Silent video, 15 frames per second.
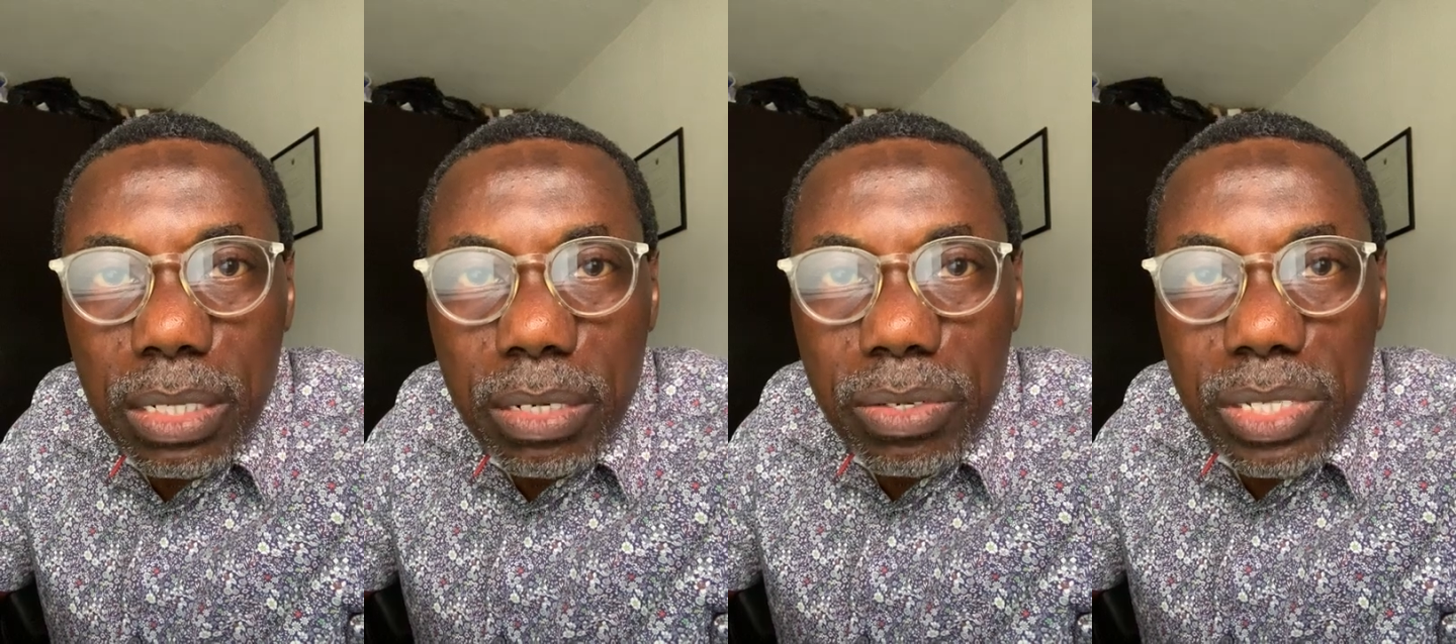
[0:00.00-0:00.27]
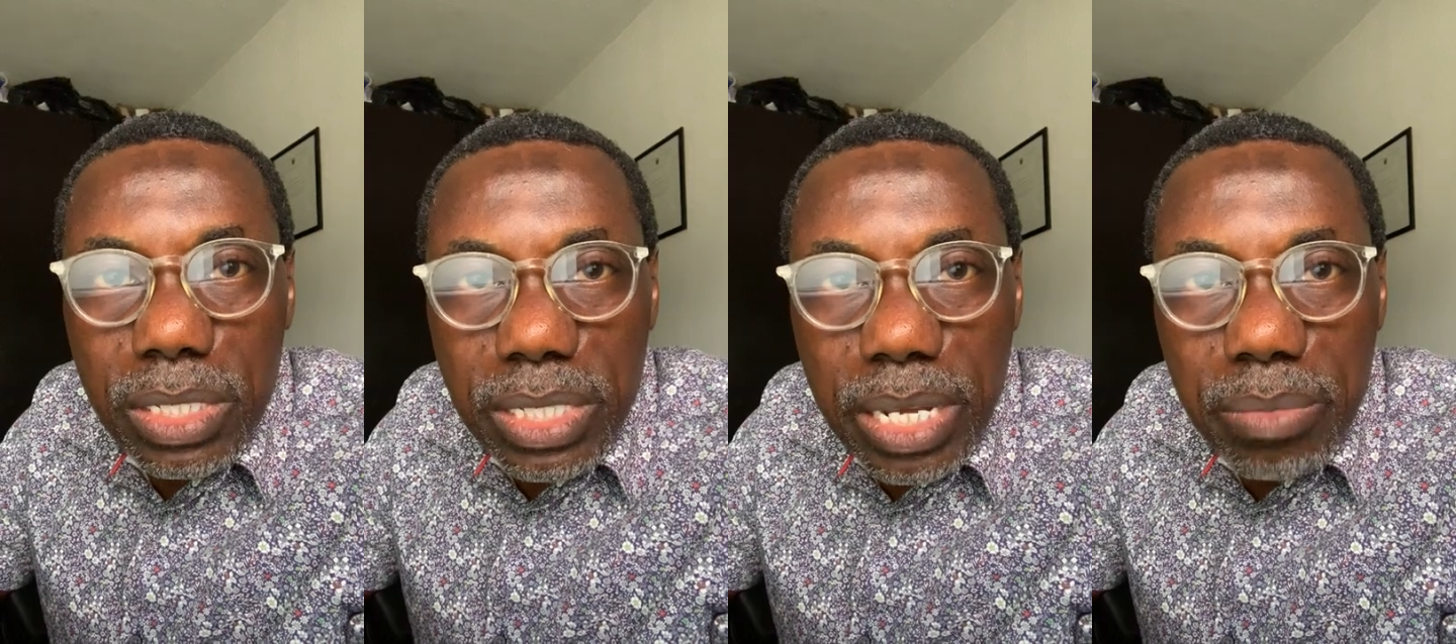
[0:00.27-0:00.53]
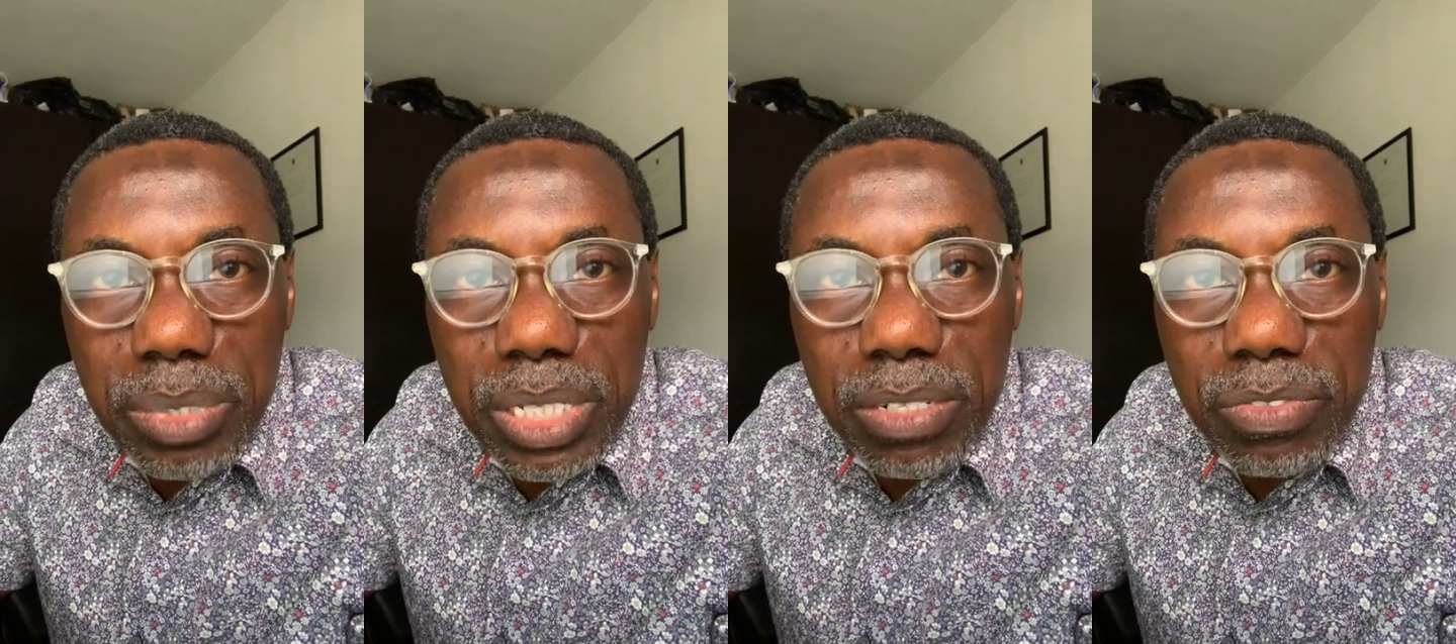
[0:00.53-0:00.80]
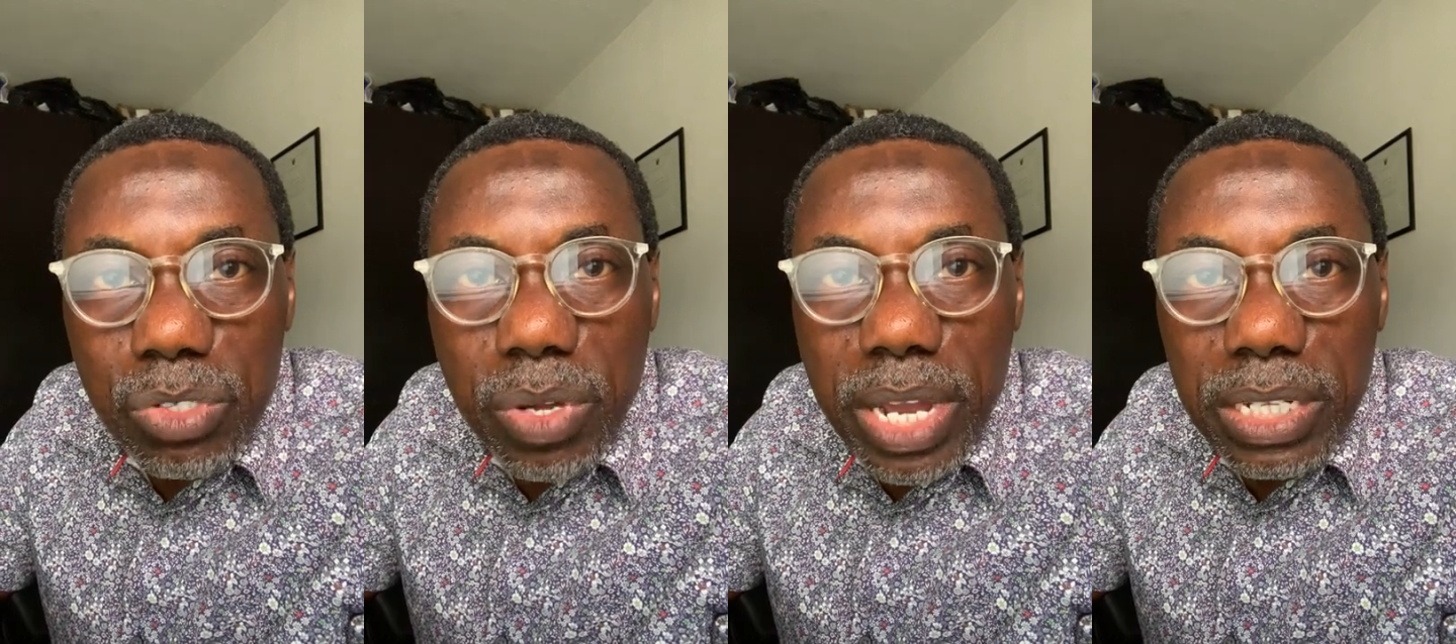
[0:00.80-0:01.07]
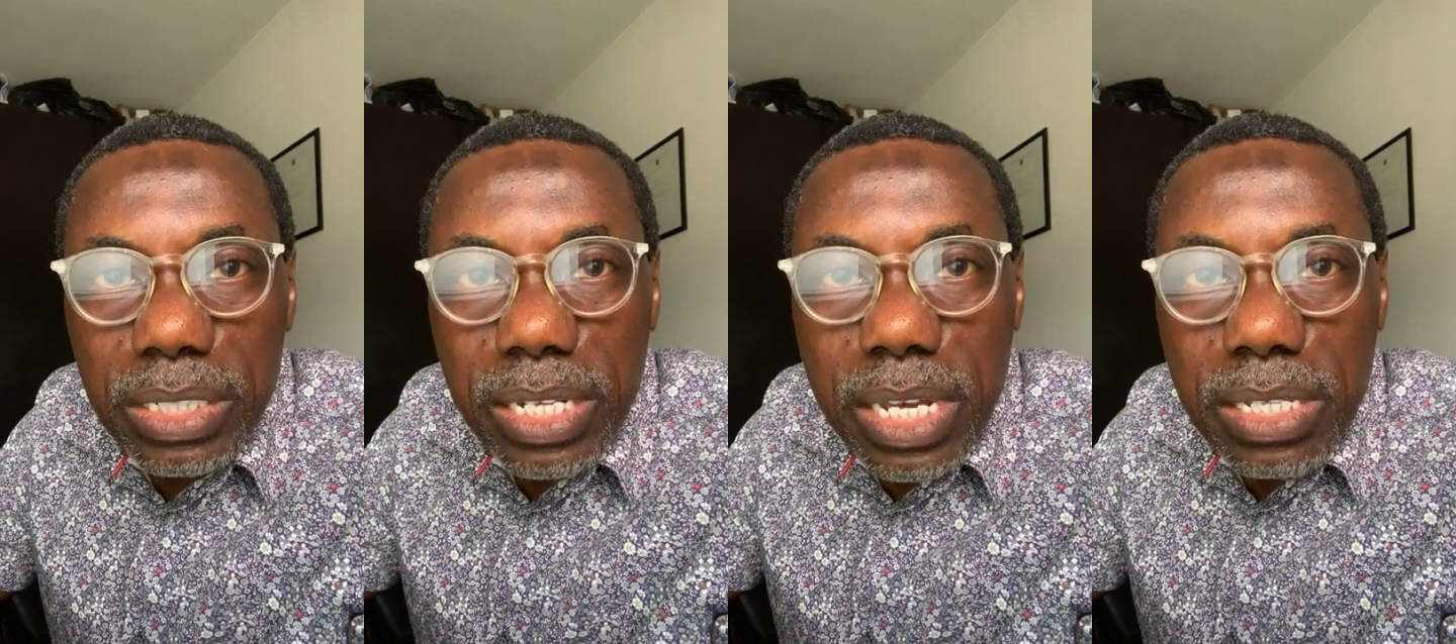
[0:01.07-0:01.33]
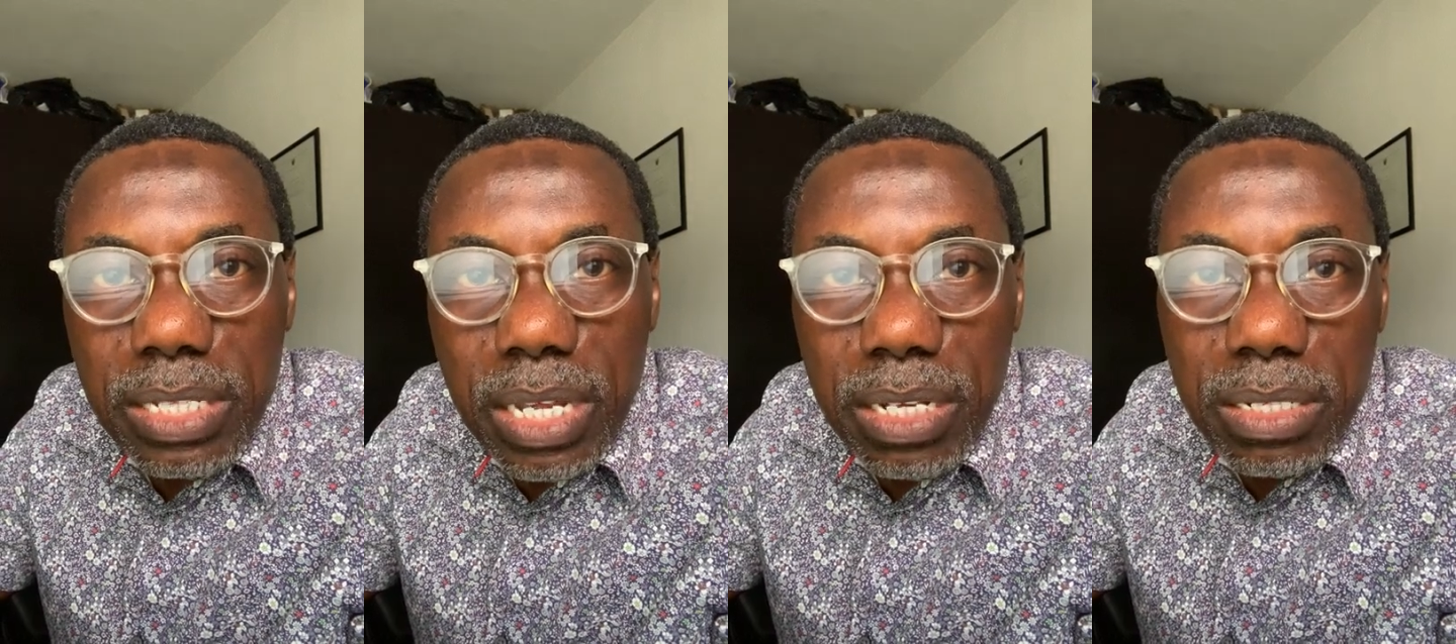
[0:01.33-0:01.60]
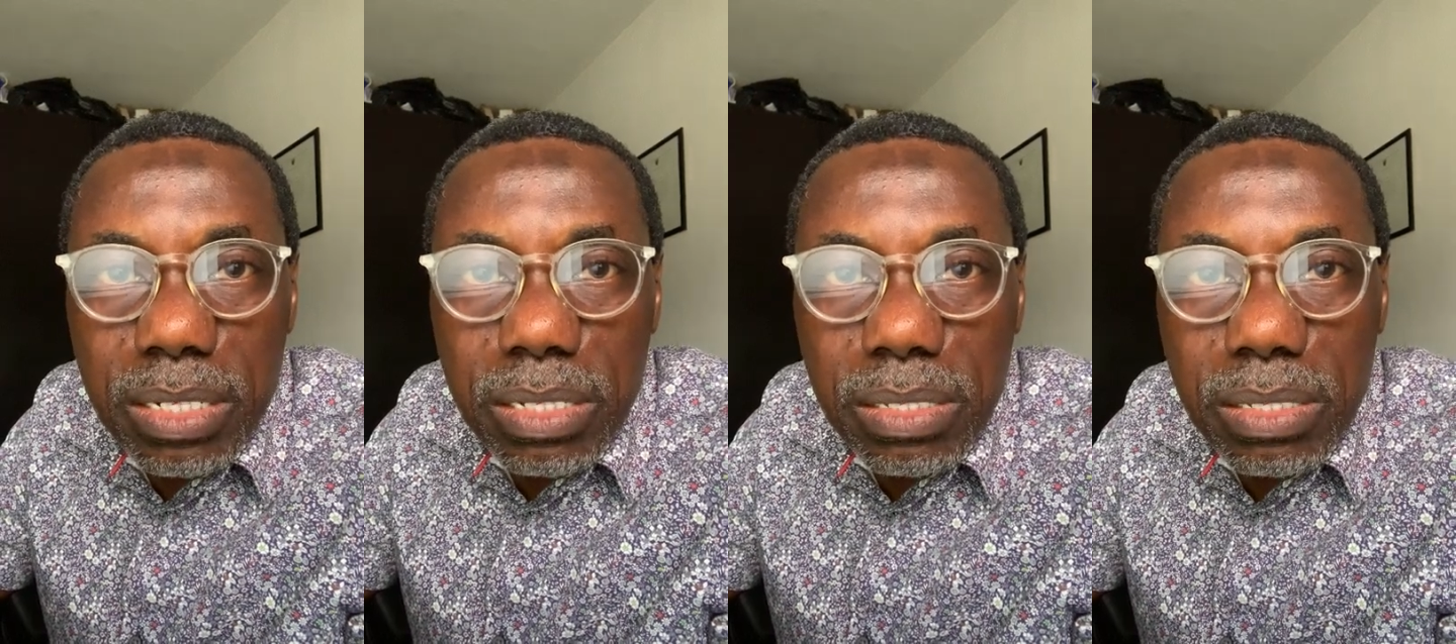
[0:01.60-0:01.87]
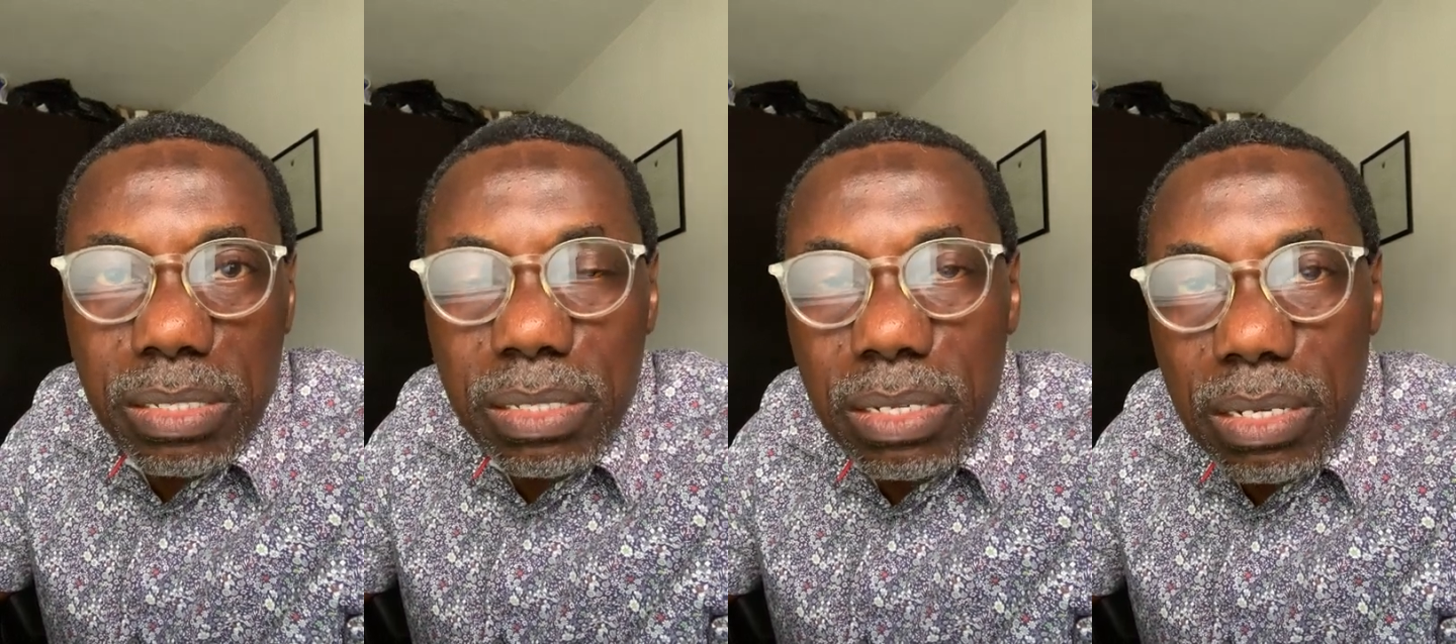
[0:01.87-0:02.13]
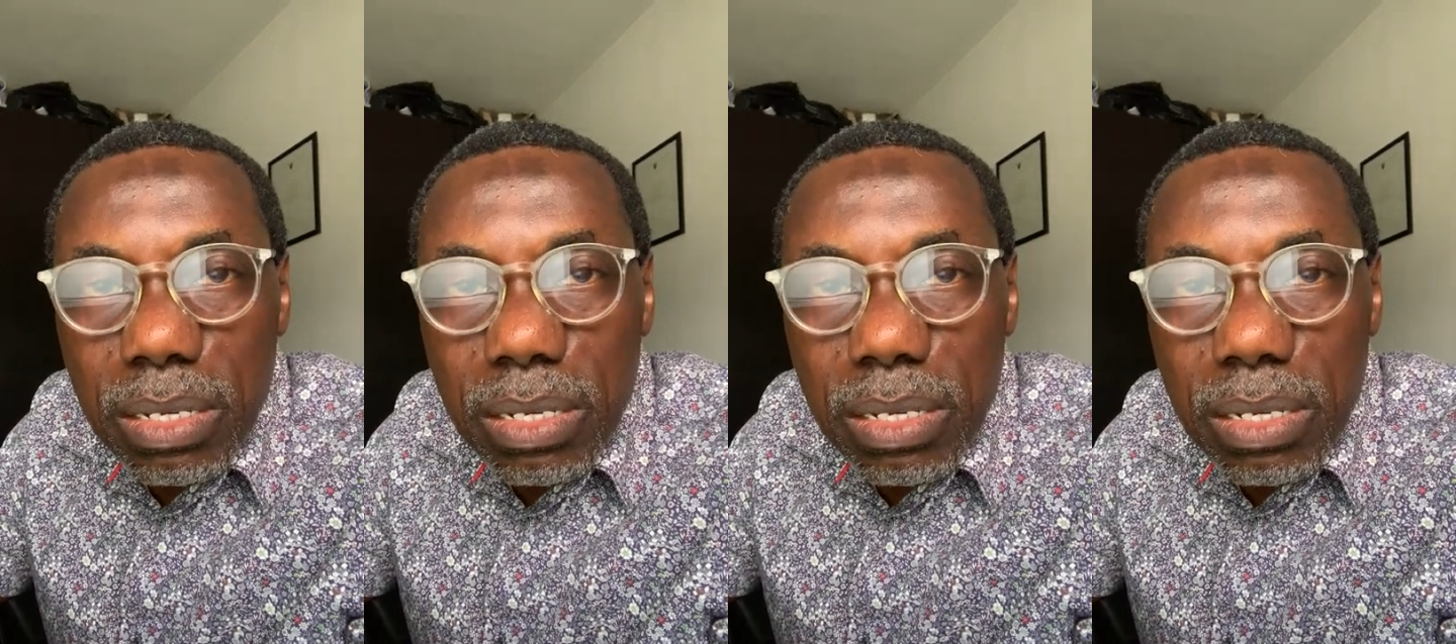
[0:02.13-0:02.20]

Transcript: receptive to ideas and this